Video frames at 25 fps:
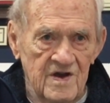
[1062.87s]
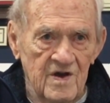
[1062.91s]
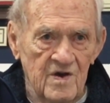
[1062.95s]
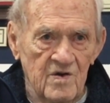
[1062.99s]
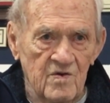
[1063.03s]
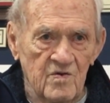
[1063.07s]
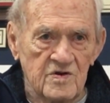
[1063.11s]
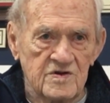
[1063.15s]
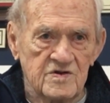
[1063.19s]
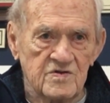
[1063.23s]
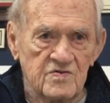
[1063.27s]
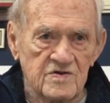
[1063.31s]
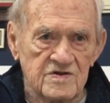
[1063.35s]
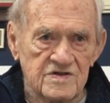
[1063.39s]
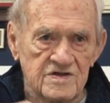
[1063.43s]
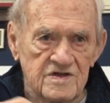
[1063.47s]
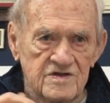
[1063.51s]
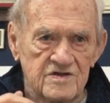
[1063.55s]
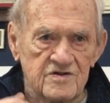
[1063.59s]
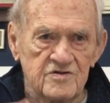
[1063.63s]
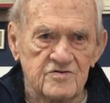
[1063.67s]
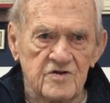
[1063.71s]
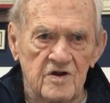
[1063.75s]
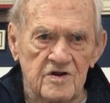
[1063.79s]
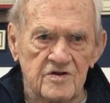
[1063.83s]
which was
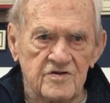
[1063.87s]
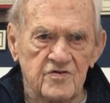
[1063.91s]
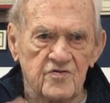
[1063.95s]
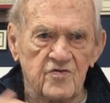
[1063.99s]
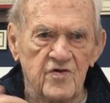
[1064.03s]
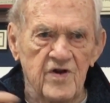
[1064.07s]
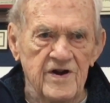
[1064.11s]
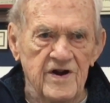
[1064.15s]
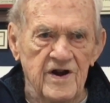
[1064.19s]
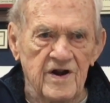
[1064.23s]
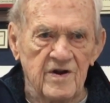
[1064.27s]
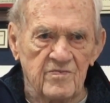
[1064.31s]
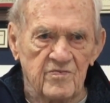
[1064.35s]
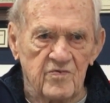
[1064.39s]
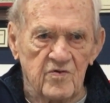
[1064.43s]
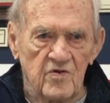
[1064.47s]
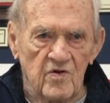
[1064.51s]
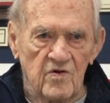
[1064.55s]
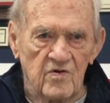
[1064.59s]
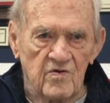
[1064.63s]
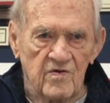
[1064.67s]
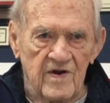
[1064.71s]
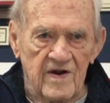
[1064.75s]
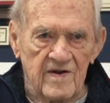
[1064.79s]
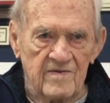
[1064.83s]
a training
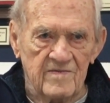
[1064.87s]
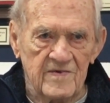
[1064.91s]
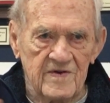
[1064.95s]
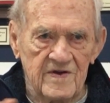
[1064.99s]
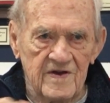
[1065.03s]
program.